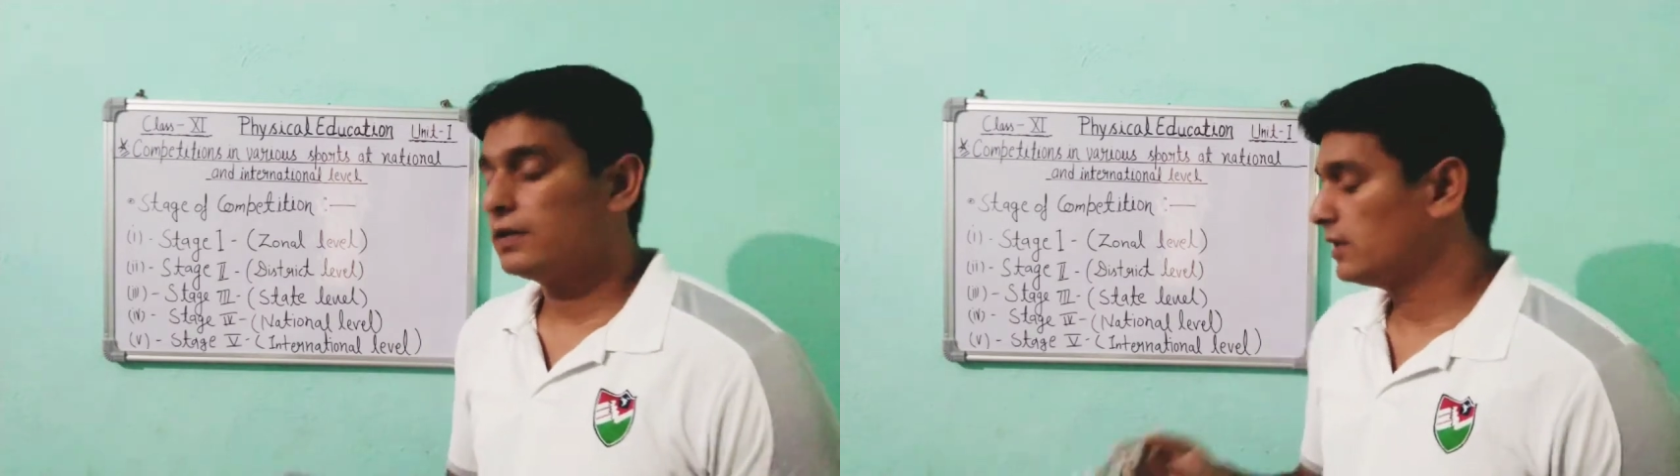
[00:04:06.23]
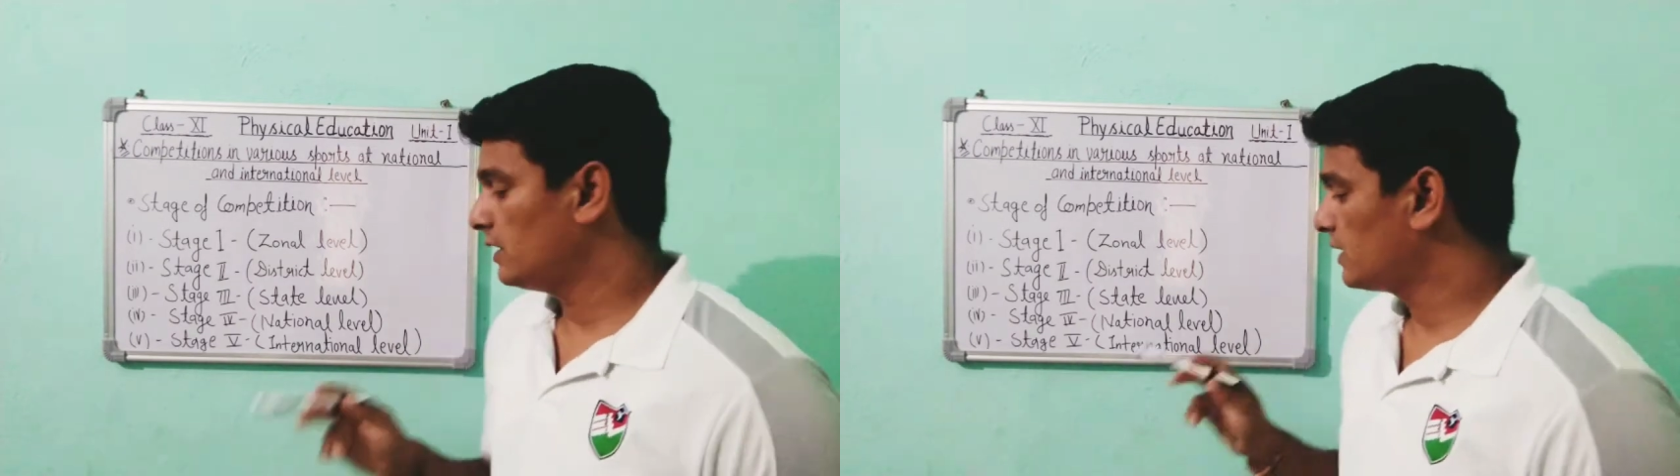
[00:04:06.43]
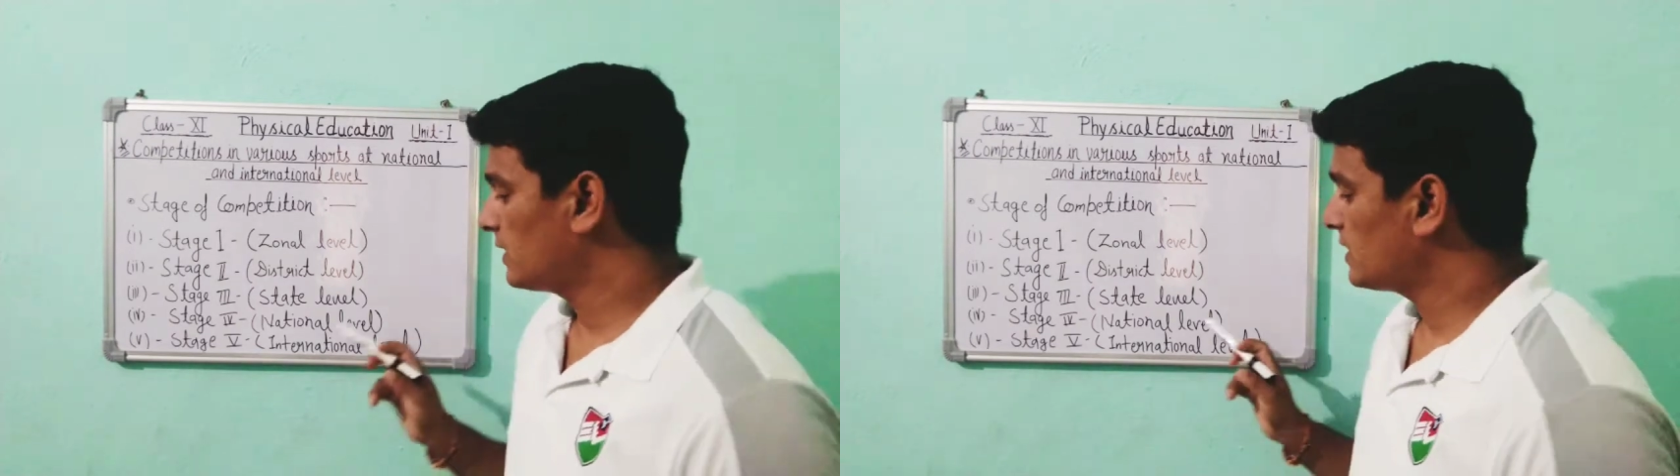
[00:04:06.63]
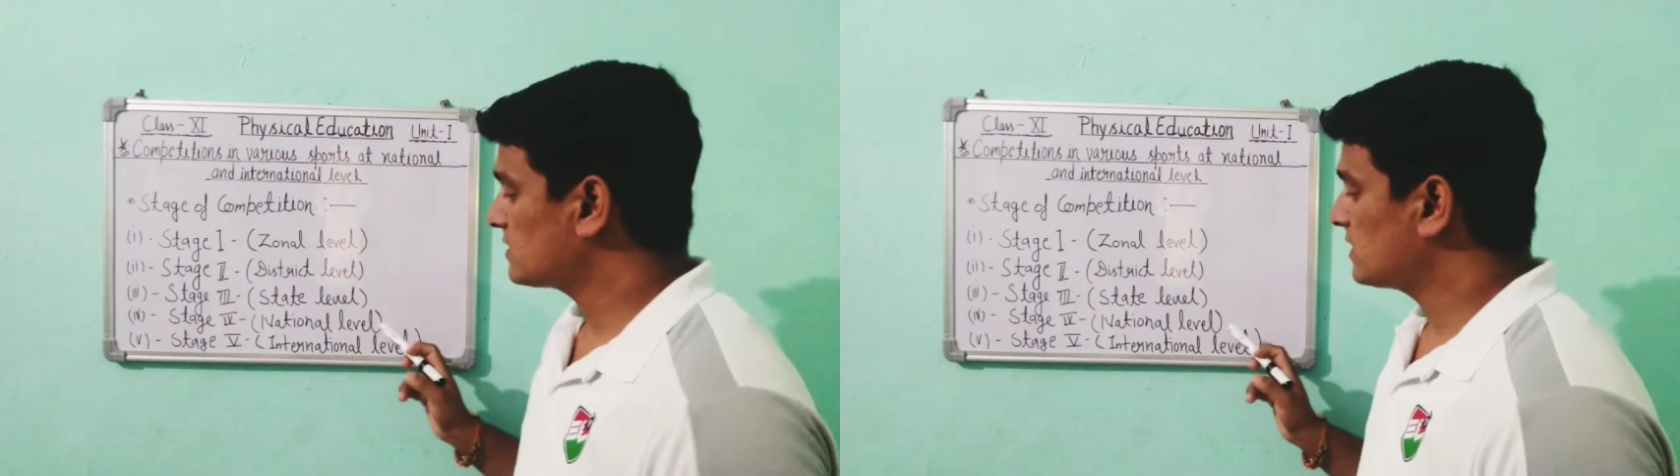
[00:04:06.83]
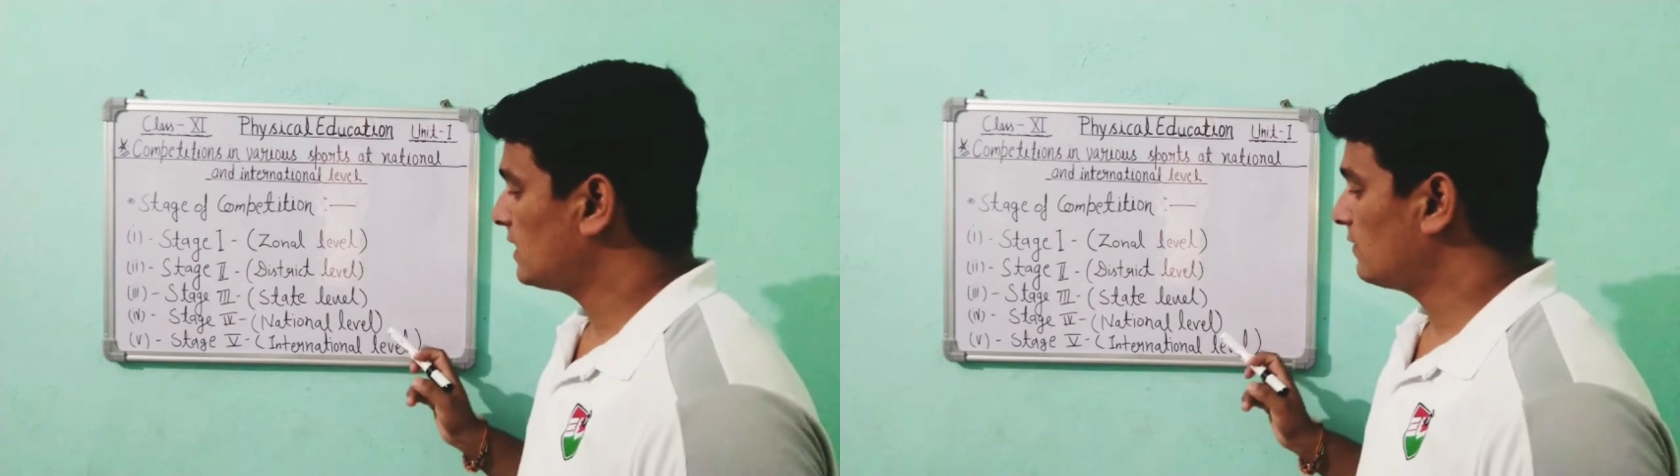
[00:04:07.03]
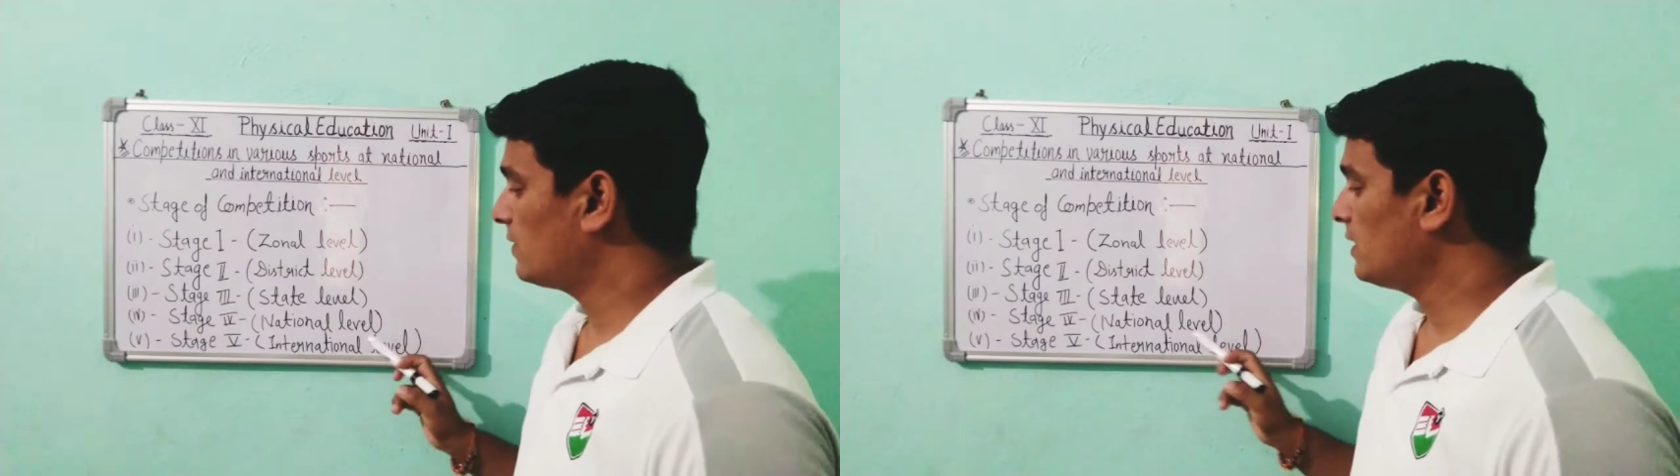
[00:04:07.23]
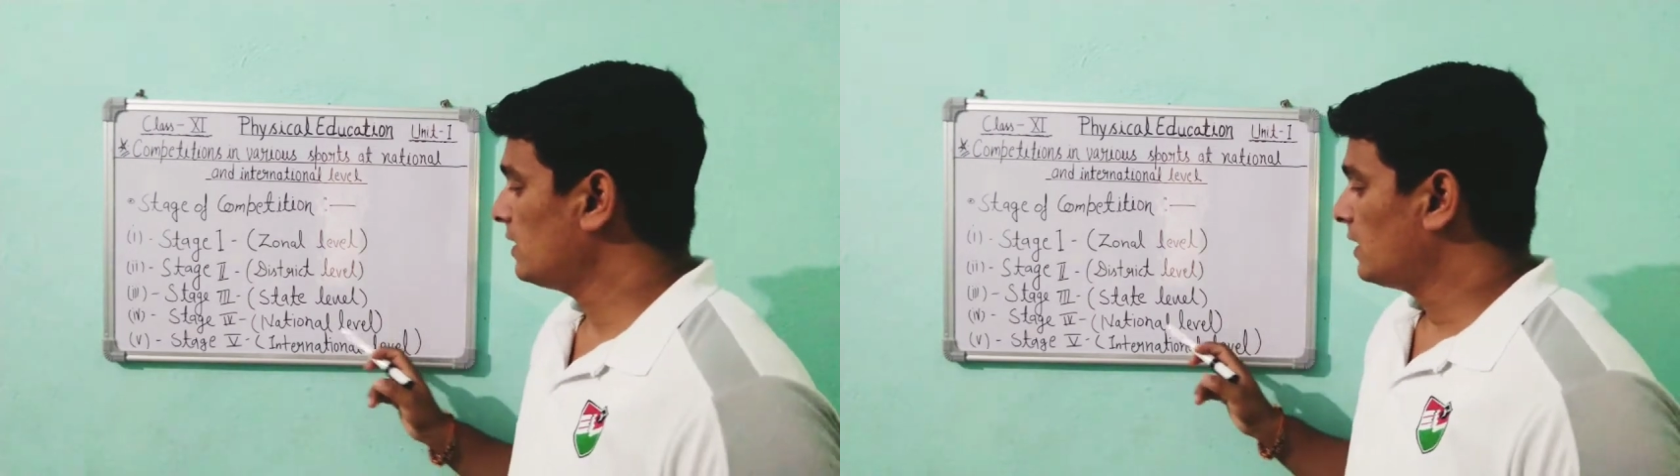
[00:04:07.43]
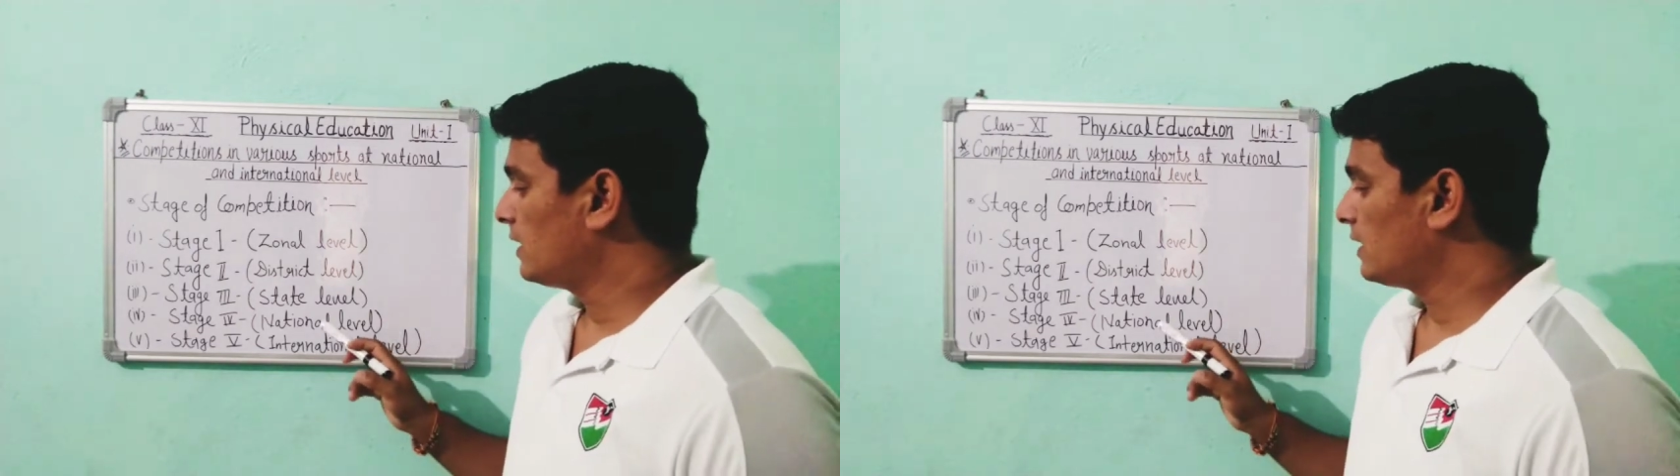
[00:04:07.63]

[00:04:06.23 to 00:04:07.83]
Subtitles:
In the international level,